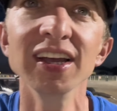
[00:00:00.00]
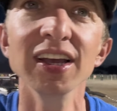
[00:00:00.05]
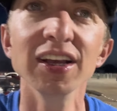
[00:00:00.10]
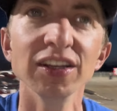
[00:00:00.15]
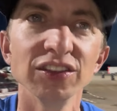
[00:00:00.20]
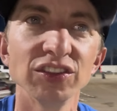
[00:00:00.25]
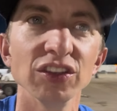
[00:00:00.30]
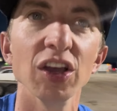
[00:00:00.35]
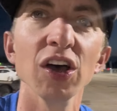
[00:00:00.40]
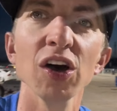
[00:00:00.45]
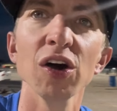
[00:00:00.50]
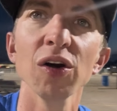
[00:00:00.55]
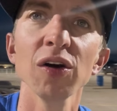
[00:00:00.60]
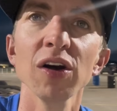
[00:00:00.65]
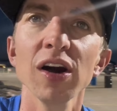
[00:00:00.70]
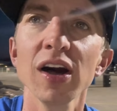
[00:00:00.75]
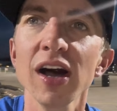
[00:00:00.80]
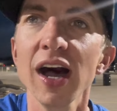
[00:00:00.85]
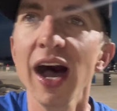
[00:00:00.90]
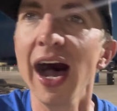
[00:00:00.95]
So
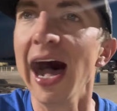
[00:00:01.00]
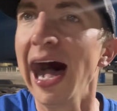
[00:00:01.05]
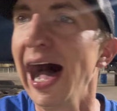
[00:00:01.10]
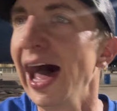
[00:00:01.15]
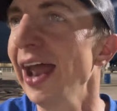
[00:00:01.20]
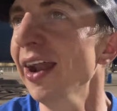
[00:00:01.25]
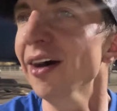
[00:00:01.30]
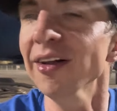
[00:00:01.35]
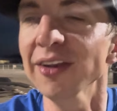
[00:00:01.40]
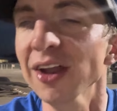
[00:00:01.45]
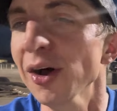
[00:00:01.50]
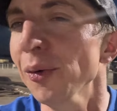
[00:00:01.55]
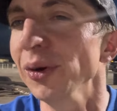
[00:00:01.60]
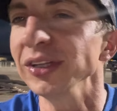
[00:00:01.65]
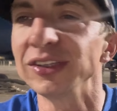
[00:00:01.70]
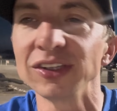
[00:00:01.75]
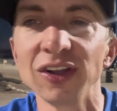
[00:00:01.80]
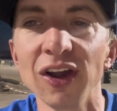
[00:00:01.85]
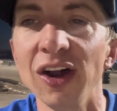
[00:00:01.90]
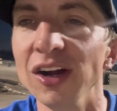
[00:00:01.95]
I don't know what
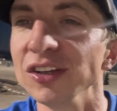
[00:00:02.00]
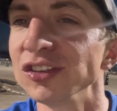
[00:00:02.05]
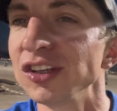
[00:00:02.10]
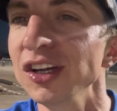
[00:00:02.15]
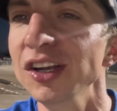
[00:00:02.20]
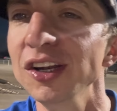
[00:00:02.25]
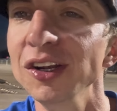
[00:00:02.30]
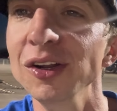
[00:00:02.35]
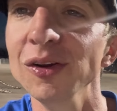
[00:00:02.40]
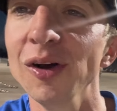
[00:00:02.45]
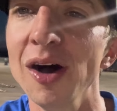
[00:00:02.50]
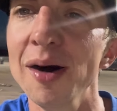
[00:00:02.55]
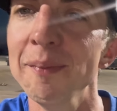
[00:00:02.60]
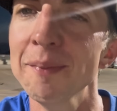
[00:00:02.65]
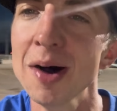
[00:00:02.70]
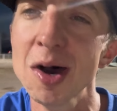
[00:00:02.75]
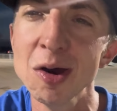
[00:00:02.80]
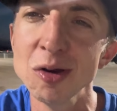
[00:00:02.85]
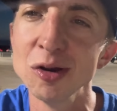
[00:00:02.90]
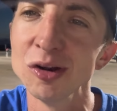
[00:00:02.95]
the car is going to do on
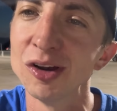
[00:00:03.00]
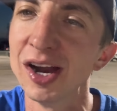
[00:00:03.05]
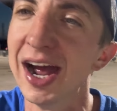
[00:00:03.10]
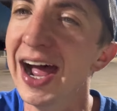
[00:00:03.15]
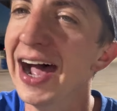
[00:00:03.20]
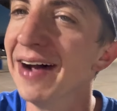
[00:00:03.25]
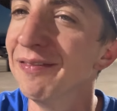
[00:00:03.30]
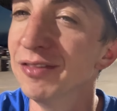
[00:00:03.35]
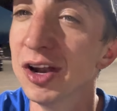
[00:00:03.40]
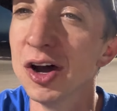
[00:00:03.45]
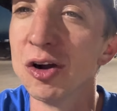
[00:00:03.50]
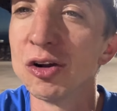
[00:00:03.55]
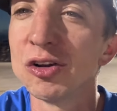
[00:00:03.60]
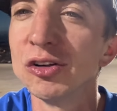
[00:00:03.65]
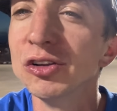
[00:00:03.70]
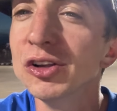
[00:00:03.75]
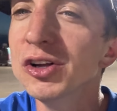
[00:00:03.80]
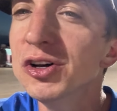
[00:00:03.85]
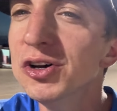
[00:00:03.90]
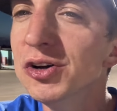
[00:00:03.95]
motor. I have no
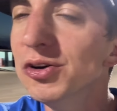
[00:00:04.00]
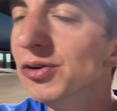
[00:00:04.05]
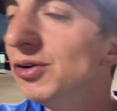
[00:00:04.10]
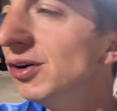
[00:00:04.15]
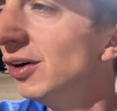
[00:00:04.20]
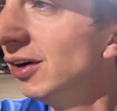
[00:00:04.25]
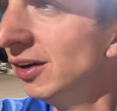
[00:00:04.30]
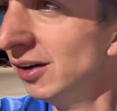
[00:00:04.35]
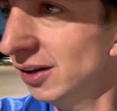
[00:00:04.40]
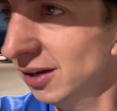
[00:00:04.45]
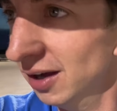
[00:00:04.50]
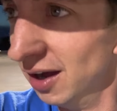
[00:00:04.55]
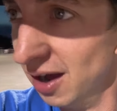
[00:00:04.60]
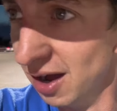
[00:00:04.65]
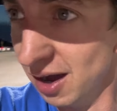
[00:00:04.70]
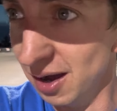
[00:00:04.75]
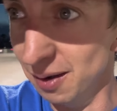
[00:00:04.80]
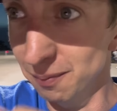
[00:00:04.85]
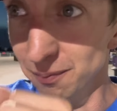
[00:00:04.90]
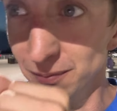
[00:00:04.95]
clue.
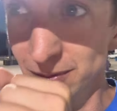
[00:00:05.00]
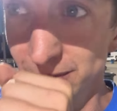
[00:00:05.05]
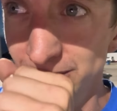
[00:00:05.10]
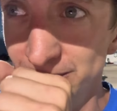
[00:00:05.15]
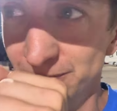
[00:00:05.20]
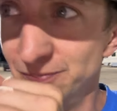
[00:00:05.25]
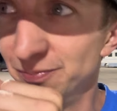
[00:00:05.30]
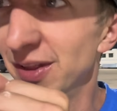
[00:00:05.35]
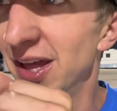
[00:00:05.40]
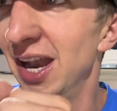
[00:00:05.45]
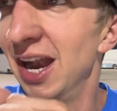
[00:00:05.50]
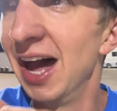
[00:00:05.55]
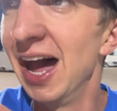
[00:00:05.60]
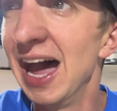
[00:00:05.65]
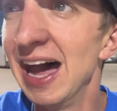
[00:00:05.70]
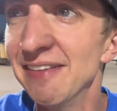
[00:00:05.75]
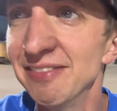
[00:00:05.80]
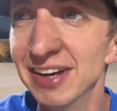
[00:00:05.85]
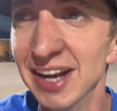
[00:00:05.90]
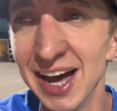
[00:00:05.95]
And I
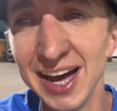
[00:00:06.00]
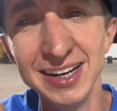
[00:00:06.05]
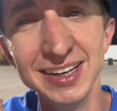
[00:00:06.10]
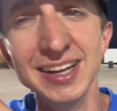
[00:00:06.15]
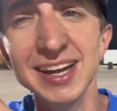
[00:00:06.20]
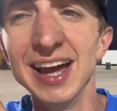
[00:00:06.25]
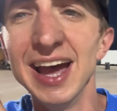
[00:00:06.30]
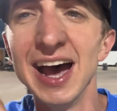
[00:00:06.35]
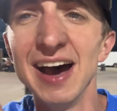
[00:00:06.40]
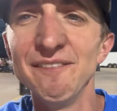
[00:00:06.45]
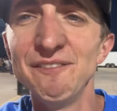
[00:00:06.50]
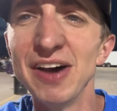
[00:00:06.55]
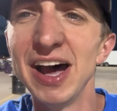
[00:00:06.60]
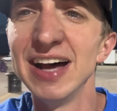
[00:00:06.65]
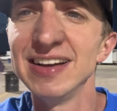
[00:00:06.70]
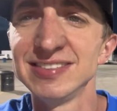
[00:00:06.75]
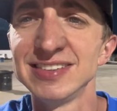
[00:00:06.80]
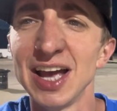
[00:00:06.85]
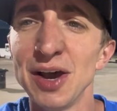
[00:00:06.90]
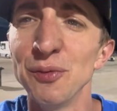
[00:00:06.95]
have an idea how
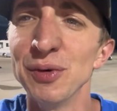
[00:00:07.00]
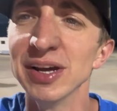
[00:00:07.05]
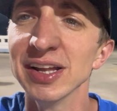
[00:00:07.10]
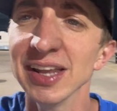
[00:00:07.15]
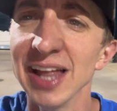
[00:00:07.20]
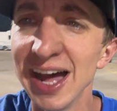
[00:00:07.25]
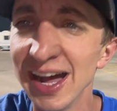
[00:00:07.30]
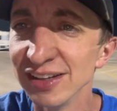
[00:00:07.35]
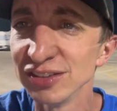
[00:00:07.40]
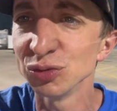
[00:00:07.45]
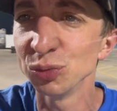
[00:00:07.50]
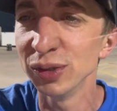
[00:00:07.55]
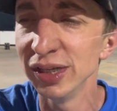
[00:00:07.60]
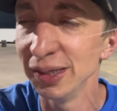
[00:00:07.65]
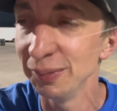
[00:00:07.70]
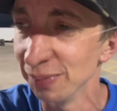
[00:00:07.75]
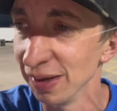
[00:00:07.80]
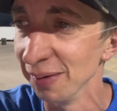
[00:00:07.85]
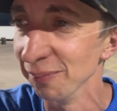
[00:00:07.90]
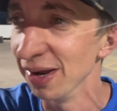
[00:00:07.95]
fast I went last week,
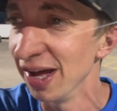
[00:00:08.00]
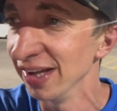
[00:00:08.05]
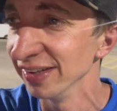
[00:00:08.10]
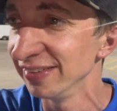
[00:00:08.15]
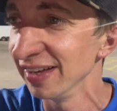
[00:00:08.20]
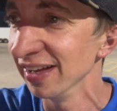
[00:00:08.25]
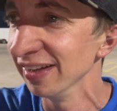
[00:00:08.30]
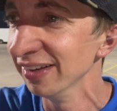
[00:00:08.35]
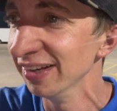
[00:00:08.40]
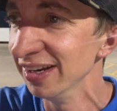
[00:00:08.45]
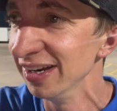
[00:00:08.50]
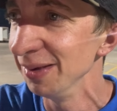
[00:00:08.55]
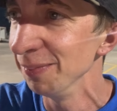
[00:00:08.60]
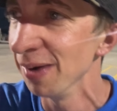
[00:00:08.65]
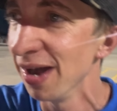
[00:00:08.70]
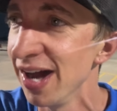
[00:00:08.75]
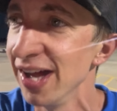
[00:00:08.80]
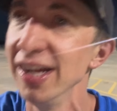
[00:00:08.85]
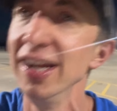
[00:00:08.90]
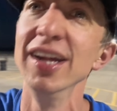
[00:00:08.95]
but I'm not telling
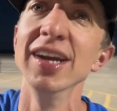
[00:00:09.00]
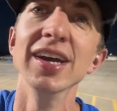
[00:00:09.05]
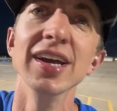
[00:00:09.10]
anybody.